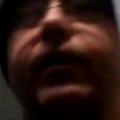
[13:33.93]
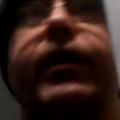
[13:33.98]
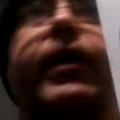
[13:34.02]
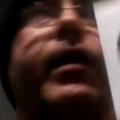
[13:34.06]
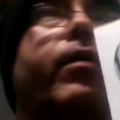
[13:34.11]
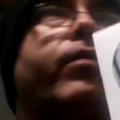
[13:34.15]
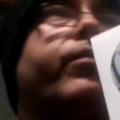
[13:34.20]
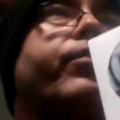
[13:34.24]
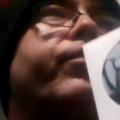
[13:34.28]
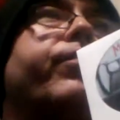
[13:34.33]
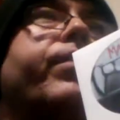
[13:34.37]

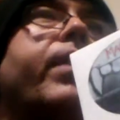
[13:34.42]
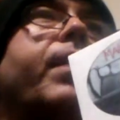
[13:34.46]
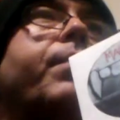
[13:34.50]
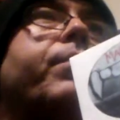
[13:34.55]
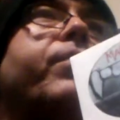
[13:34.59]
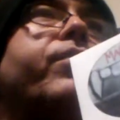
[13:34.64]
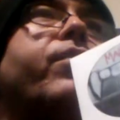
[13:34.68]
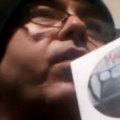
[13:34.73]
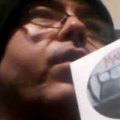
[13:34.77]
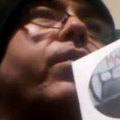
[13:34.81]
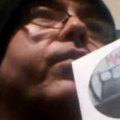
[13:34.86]
The character's
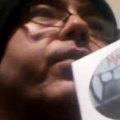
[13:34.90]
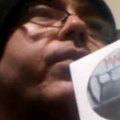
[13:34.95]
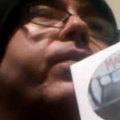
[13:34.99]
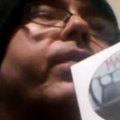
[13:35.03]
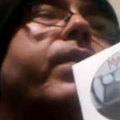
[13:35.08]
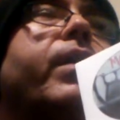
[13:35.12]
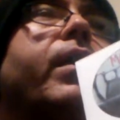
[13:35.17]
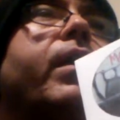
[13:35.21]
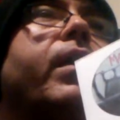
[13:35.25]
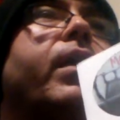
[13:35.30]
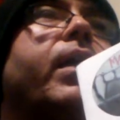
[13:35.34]
name was
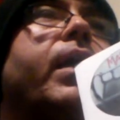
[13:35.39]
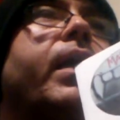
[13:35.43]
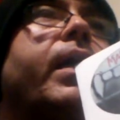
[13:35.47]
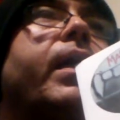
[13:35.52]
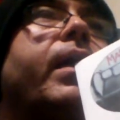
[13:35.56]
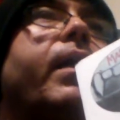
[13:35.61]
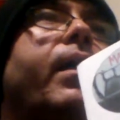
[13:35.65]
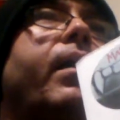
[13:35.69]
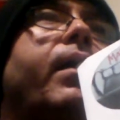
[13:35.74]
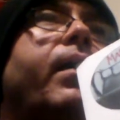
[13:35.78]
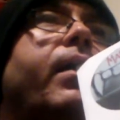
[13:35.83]
Arthur,
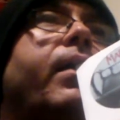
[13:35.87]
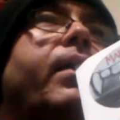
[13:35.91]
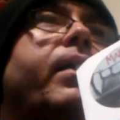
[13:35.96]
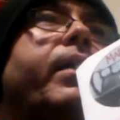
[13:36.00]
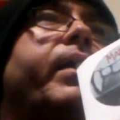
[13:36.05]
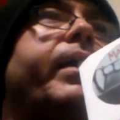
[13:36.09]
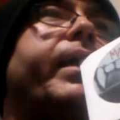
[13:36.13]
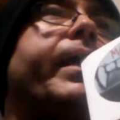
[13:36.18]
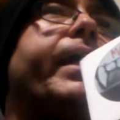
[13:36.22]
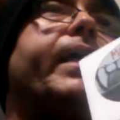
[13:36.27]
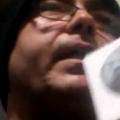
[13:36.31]

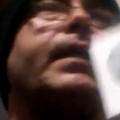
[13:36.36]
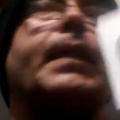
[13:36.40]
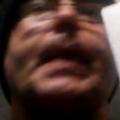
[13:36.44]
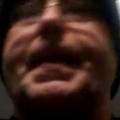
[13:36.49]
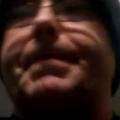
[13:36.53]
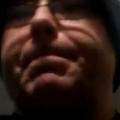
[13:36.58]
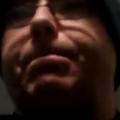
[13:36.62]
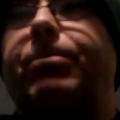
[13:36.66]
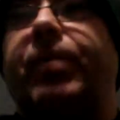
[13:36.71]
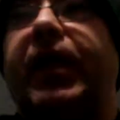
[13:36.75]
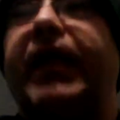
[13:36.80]
and
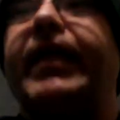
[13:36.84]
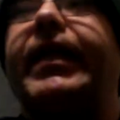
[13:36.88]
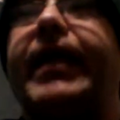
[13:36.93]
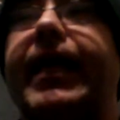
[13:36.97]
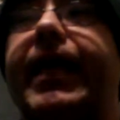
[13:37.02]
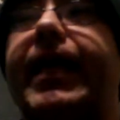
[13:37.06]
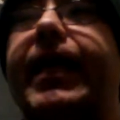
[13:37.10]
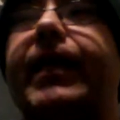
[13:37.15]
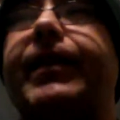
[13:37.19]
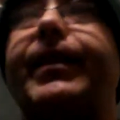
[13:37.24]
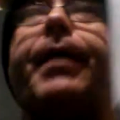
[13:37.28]
he
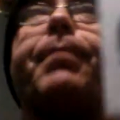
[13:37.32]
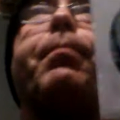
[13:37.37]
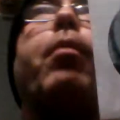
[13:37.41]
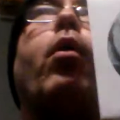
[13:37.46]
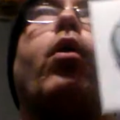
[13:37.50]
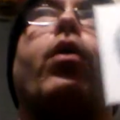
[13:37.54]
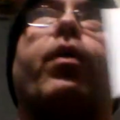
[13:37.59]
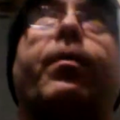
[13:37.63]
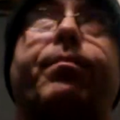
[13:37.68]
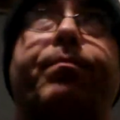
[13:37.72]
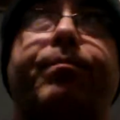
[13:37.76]
did get that
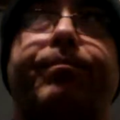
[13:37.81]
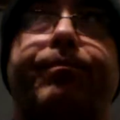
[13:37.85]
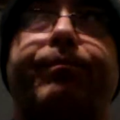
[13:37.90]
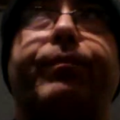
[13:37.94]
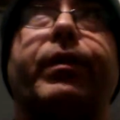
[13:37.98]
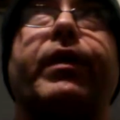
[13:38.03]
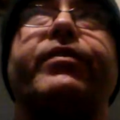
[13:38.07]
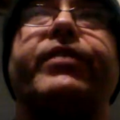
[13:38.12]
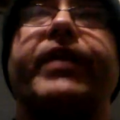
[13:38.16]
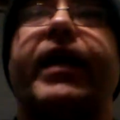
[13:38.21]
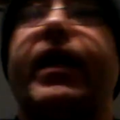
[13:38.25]
part.
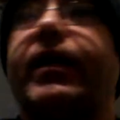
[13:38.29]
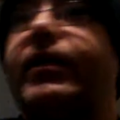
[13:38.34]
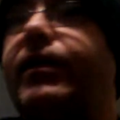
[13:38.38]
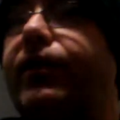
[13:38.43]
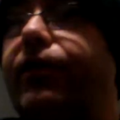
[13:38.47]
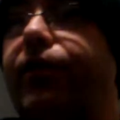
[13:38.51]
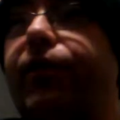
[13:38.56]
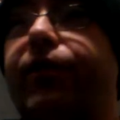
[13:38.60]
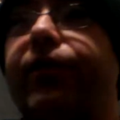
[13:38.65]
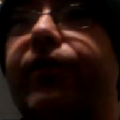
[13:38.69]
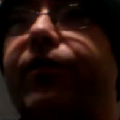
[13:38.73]
Plus, he got
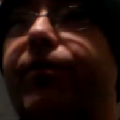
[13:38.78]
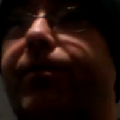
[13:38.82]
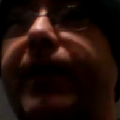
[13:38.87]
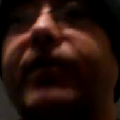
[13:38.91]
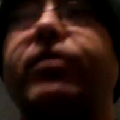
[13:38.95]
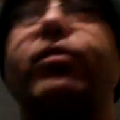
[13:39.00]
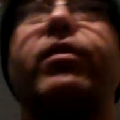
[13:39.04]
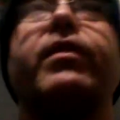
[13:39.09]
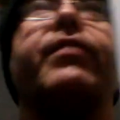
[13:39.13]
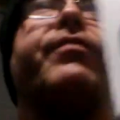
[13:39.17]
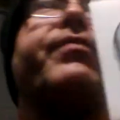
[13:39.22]
to do the
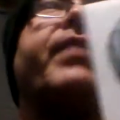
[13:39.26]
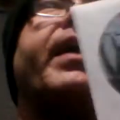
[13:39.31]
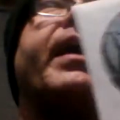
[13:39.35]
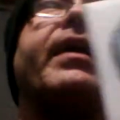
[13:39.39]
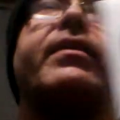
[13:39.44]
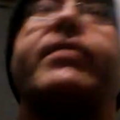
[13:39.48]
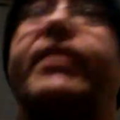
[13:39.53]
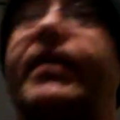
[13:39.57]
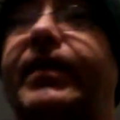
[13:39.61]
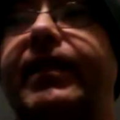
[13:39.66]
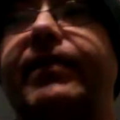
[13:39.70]
special
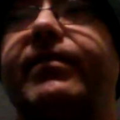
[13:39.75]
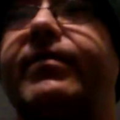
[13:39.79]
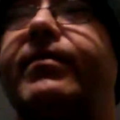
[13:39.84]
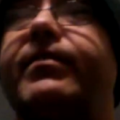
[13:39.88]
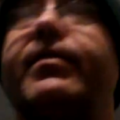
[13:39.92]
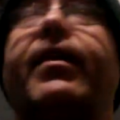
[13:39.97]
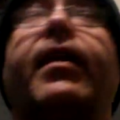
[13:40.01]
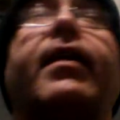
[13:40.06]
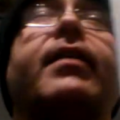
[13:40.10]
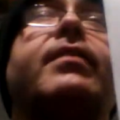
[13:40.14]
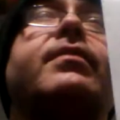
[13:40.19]
effects. He did
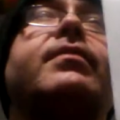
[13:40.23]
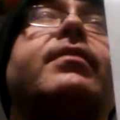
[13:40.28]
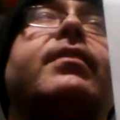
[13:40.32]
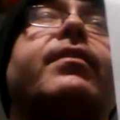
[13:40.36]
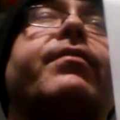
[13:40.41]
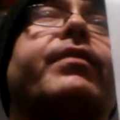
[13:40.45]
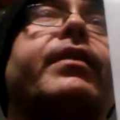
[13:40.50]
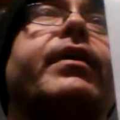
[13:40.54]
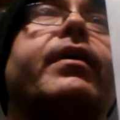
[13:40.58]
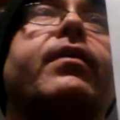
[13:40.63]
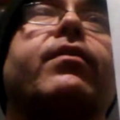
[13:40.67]
stunts
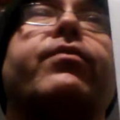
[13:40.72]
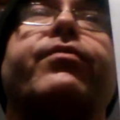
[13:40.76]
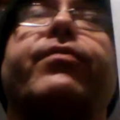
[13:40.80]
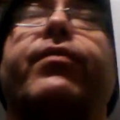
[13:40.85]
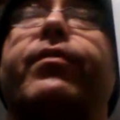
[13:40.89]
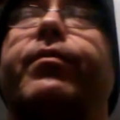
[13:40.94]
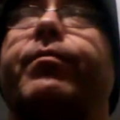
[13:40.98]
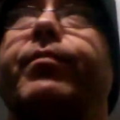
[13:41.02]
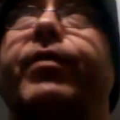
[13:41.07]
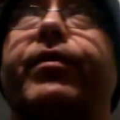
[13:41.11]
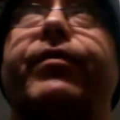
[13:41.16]
and everything else
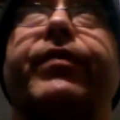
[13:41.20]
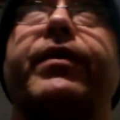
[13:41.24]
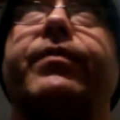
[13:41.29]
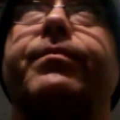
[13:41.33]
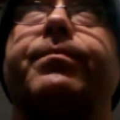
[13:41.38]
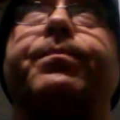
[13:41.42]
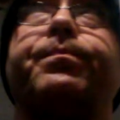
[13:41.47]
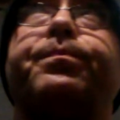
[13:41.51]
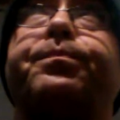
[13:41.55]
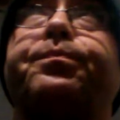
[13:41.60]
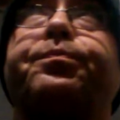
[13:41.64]
for the
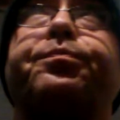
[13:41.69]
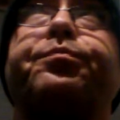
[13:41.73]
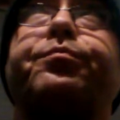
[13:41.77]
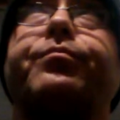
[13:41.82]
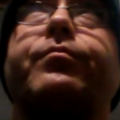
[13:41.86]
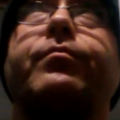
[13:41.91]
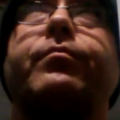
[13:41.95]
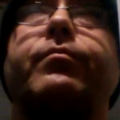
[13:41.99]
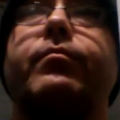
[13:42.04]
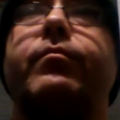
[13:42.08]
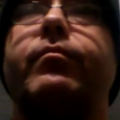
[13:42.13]
movies.
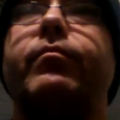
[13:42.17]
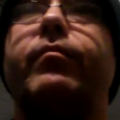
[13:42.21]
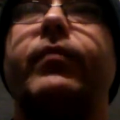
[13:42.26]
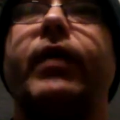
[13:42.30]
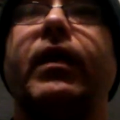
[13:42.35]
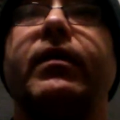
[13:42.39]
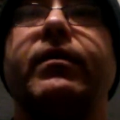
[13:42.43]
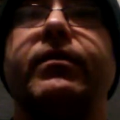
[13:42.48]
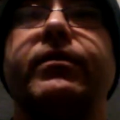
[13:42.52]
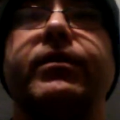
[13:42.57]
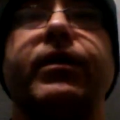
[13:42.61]

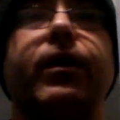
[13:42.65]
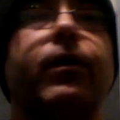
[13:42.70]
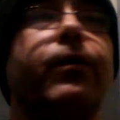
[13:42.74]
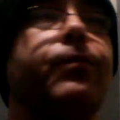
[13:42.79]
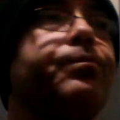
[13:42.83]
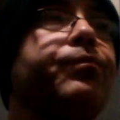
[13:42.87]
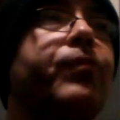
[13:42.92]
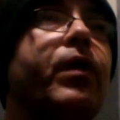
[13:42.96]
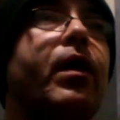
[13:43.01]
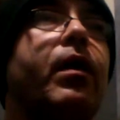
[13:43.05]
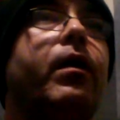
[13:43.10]

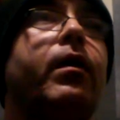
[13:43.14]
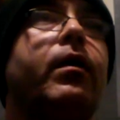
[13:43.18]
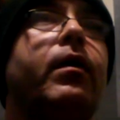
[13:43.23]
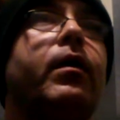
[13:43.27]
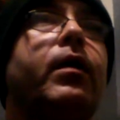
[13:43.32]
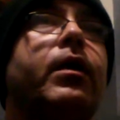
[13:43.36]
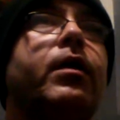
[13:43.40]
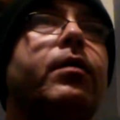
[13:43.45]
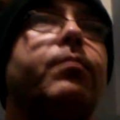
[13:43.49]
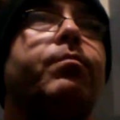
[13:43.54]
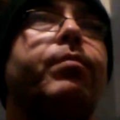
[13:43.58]
So,
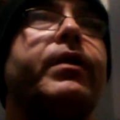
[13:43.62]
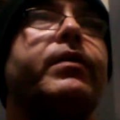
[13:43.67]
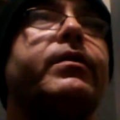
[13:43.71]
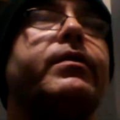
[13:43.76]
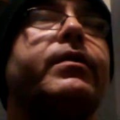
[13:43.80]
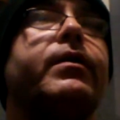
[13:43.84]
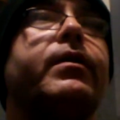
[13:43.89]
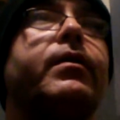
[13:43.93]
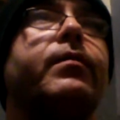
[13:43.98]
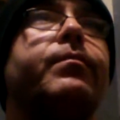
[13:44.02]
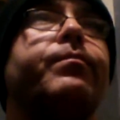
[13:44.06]

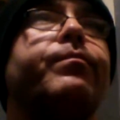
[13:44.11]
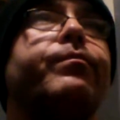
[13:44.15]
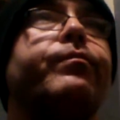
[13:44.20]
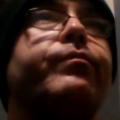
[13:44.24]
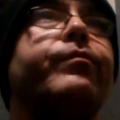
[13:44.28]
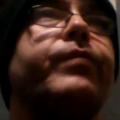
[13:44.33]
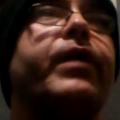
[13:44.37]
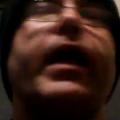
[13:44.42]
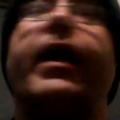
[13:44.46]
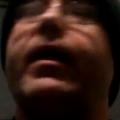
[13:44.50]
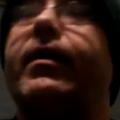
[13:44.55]
but
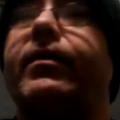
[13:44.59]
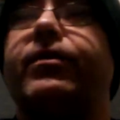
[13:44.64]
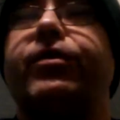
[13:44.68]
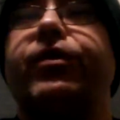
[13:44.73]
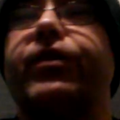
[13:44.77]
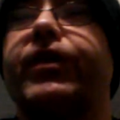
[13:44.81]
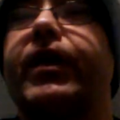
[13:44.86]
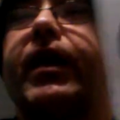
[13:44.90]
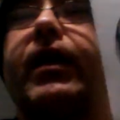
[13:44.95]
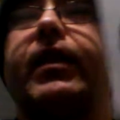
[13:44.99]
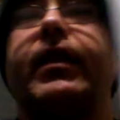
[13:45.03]
yeah,
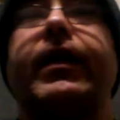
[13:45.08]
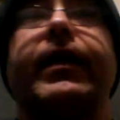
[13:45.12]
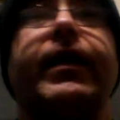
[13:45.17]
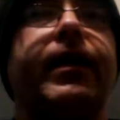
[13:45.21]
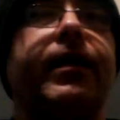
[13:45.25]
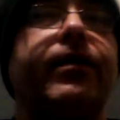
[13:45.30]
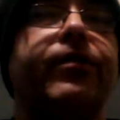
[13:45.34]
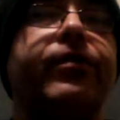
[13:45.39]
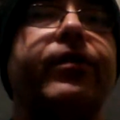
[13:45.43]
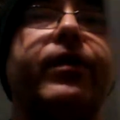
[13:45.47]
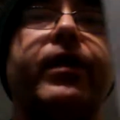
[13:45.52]
it's just kind of like
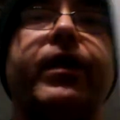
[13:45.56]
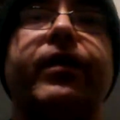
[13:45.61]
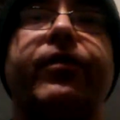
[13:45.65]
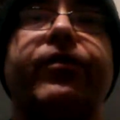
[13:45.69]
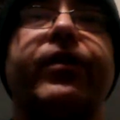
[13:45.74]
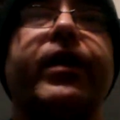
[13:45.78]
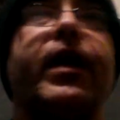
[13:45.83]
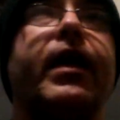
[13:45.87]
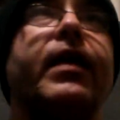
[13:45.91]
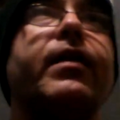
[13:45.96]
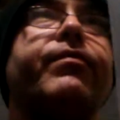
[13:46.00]

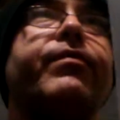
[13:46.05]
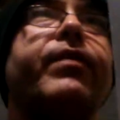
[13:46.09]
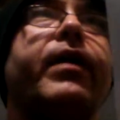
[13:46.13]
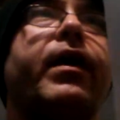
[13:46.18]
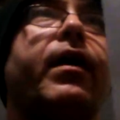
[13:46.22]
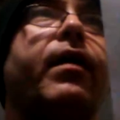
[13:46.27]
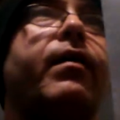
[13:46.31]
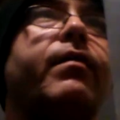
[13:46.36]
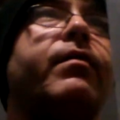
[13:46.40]
it's kind of